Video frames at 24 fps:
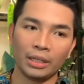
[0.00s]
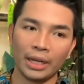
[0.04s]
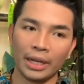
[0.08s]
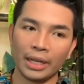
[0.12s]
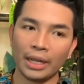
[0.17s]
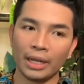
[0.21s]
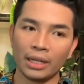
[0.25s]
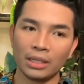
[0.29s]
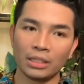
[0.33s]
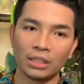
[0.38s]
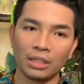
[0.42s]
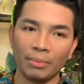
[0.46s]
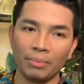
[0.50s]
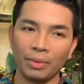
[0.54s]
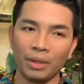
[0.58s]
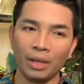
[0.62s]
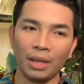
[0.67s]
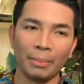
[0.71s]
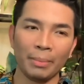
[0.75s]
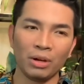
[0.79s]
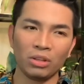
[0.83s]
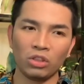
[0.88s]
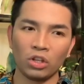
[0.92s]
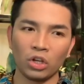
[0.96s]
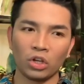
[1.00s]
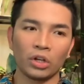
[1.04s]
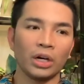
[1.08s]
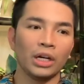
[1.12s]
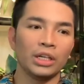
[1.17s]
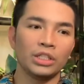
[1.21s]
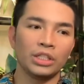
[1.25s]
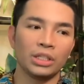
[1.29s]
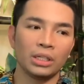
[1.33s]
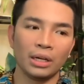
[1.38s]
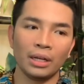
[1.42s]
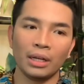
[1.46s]
I guess something about the
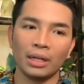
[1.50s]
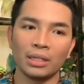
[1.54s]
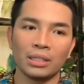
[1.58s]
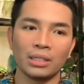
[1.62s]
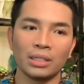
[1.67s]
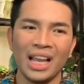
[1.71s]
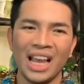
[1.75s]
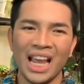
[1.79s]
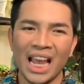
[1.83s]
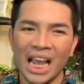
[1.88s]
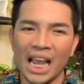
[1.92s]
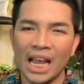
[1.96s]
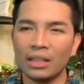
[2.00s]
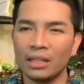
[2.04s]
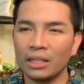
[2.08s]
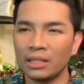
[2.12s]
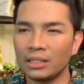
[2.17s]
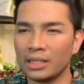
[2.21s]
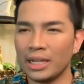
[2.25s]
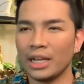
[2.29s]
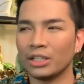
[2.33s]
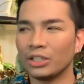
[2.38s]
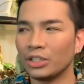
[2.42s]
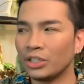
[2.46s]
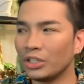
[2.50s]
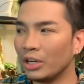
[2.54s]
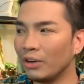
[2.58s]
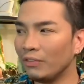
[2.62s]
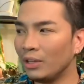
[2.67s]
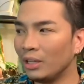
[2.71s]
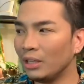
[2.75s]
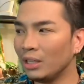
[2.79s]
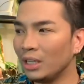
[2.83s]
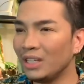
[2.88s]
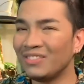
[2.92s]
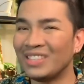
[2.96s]
crunchiness and the texture of
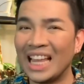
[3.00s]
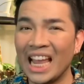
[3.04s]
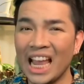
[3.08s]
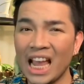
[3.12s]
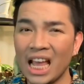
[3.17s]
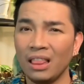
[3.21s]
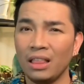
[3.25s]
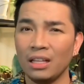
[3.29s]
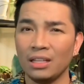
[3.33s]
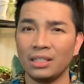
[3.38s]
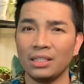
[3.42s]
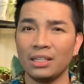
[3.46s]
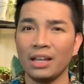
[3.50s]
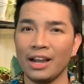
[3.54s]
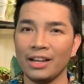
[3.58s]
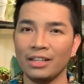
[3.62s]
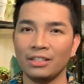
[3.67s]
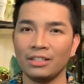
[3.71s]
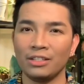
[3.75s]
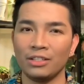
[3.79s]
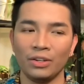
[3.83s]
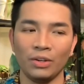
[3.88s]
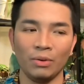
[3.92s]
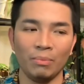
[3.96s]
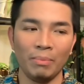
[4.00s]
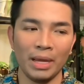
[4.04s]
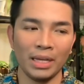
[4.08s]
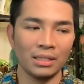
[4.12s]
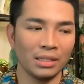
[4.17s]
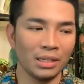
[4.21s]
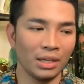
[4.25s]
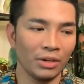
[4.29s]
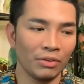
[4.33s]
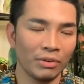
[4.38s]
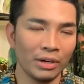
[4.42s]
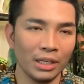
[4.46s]
the leaves and the size too makes
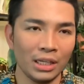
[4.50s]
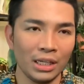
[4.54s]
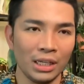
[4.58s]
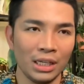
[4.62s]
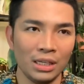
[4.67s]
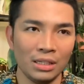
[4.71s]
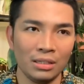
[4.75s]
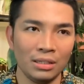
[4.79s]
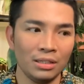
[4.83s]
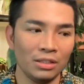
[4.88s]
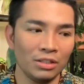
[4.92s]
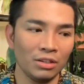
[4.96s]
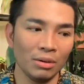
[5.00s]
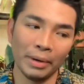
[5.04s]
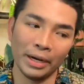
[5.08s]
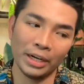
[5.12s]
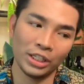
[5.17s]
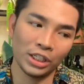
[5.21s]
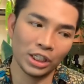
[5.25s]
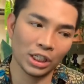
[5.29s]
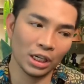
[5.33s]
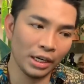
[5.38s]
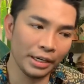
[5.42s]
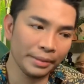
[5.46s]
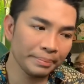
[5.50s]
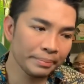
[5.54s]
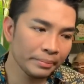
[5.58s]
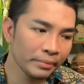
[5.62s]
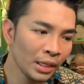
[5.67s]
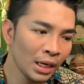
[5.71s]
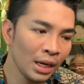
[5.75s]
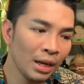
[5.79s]
it really easy to munch on.